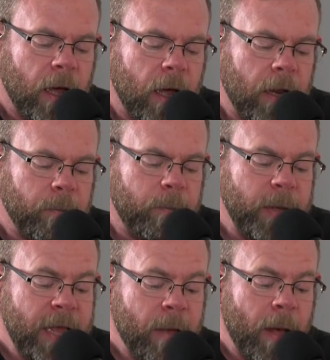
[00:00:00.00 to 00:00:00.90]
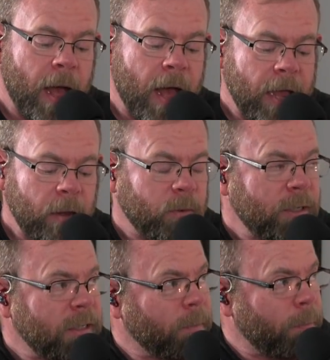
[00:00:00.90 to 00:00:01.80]
BMI,
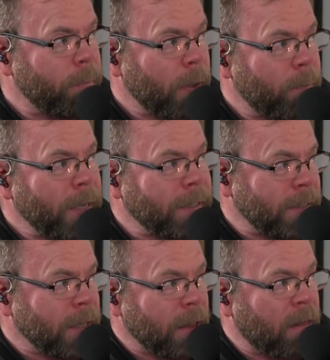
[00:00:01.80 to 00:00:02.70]
which is a big deal.